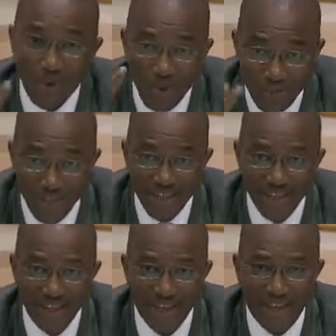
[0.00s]
a
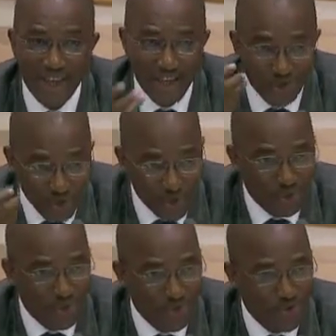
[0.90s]
responsibility of
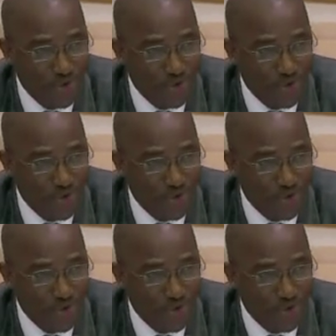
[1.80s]
states